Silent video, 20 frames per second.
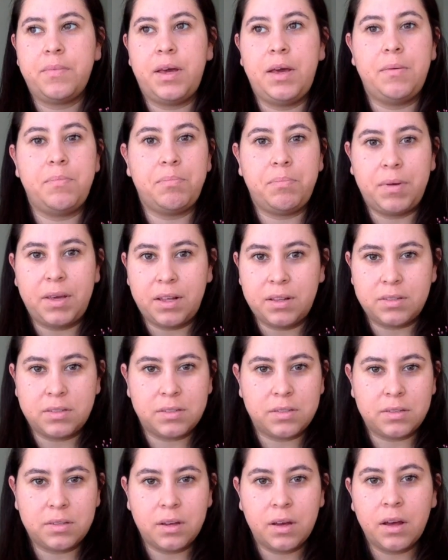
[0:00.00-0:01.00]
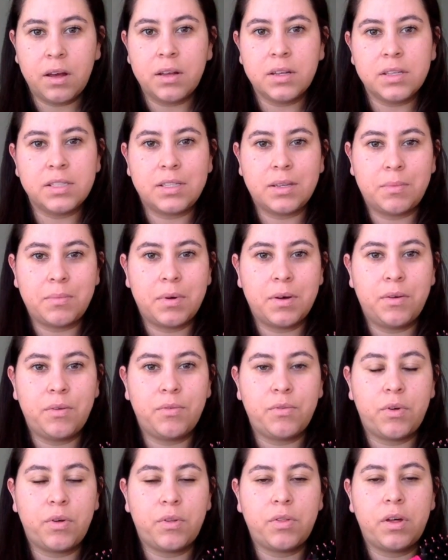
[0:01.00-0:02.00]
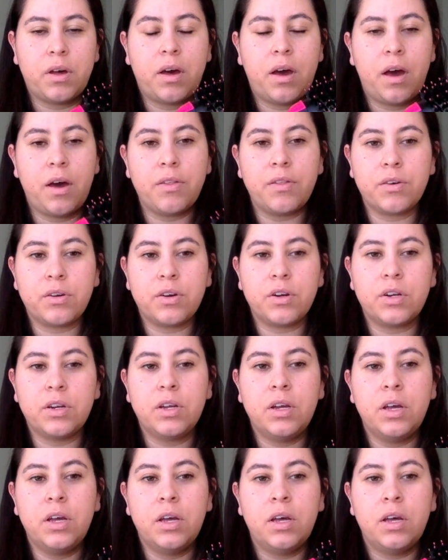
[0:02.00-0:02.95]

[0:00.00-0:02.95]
It beats some of the other